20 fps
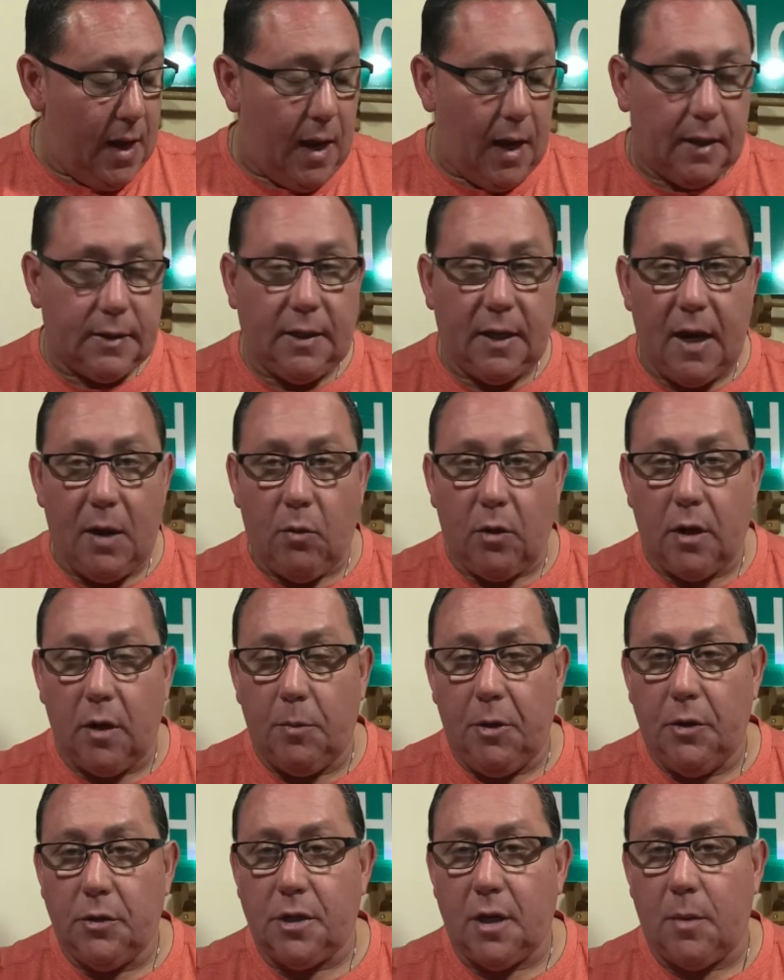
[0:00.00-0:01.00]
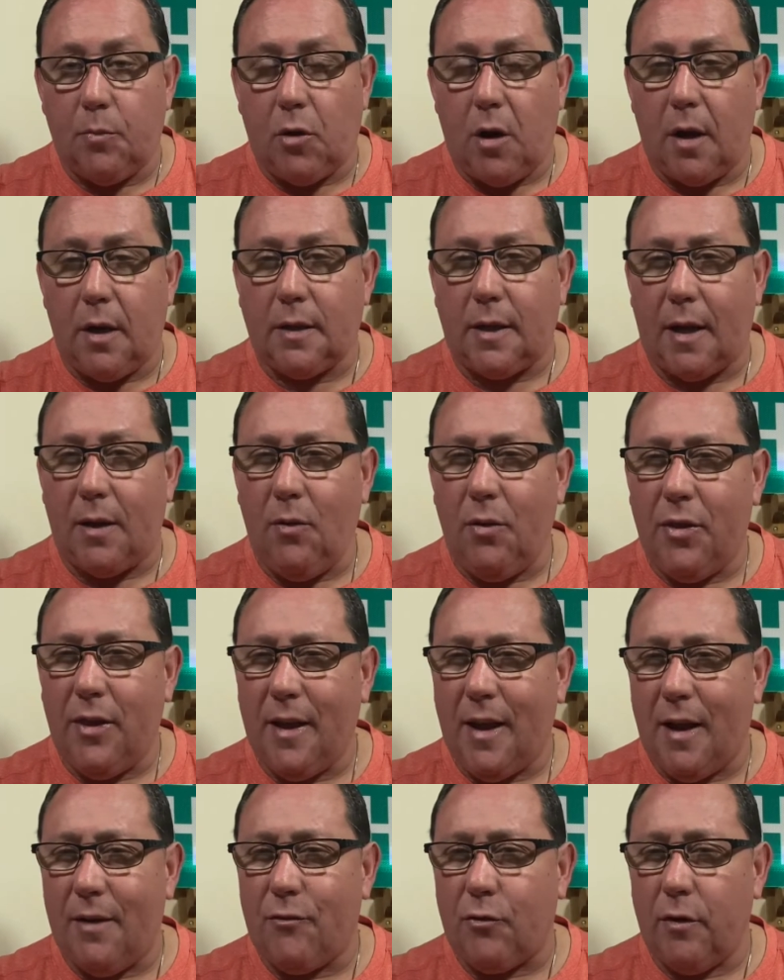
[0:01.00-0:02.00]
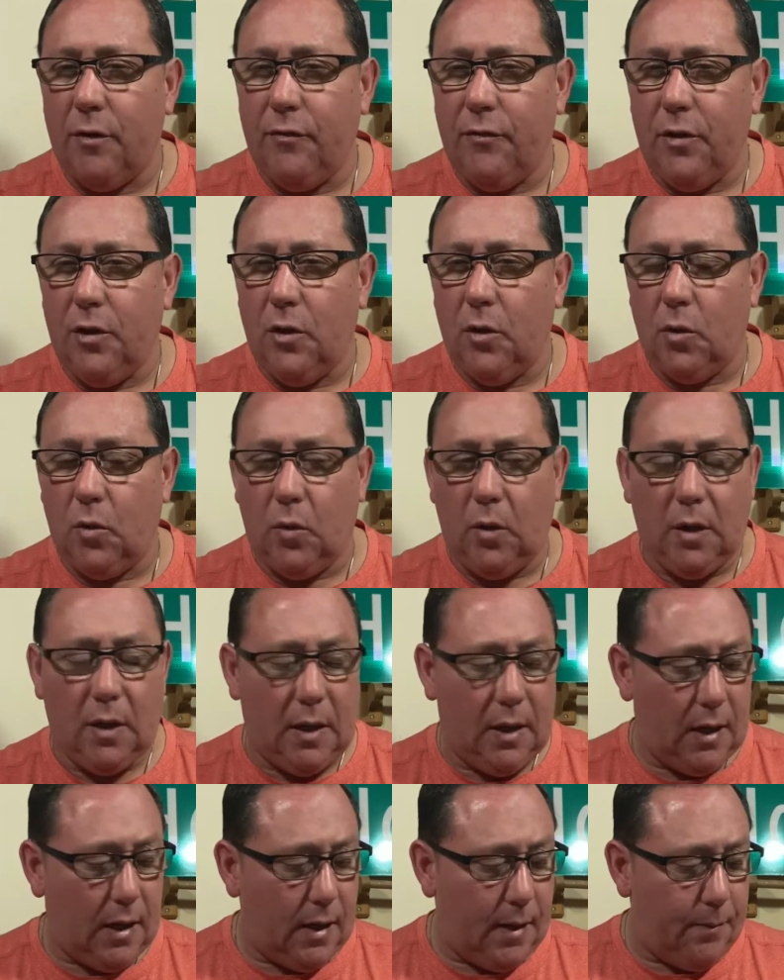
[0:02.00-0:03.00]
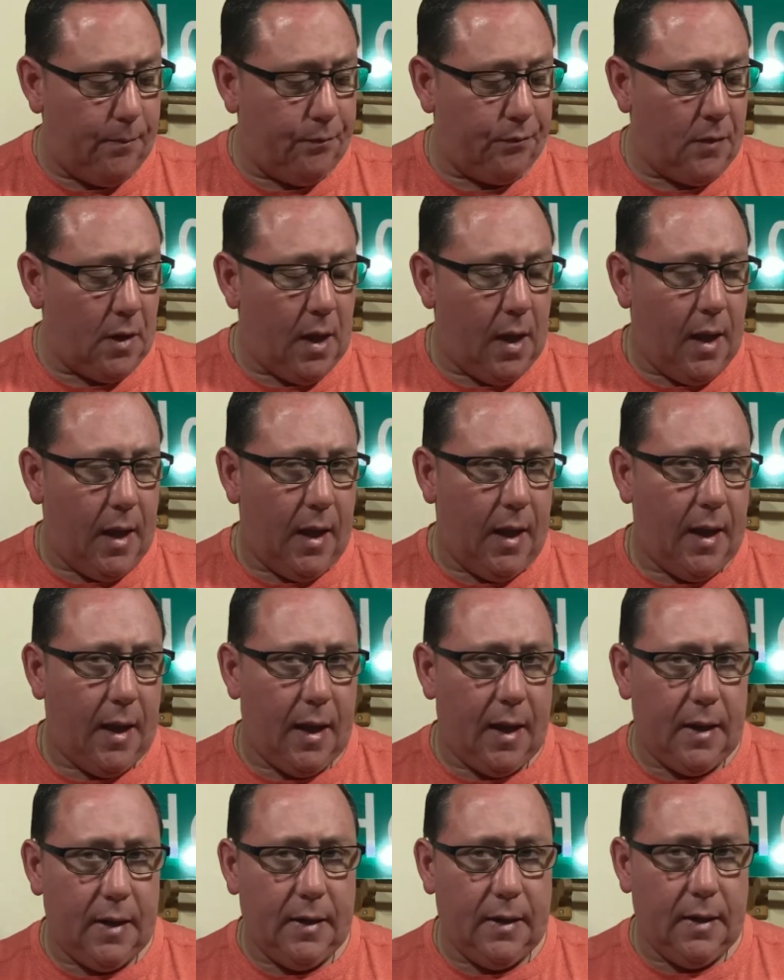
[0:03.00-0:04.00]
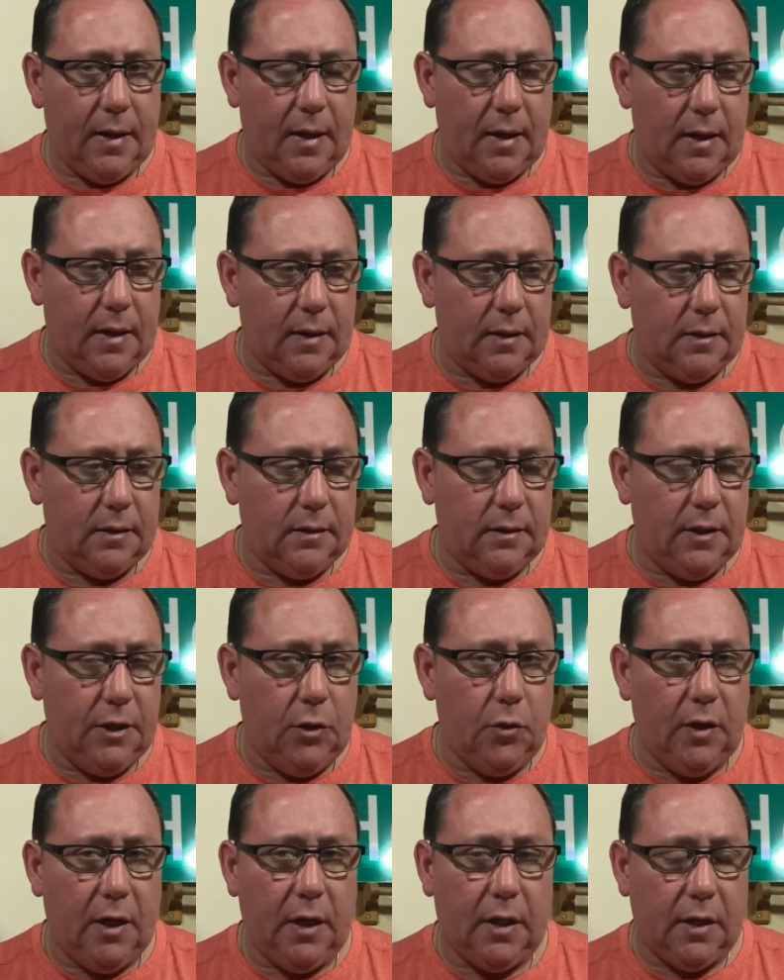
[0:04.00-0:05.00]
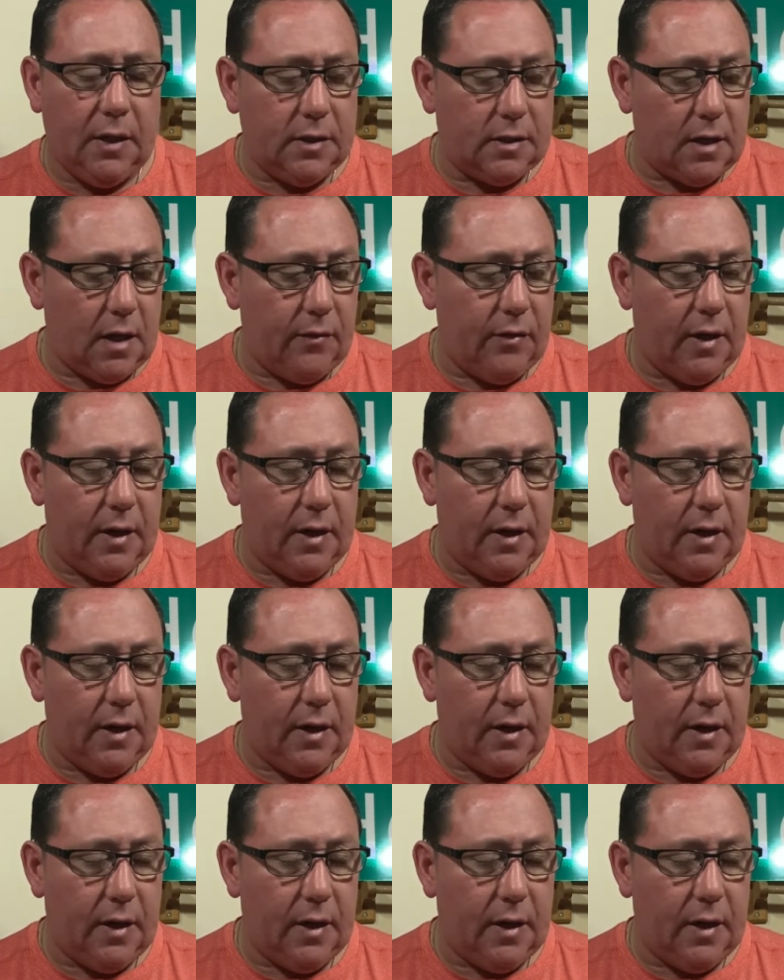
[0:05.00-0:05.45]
Today we're going to be using a product I don't think I've reviewed and the uniqueness of it.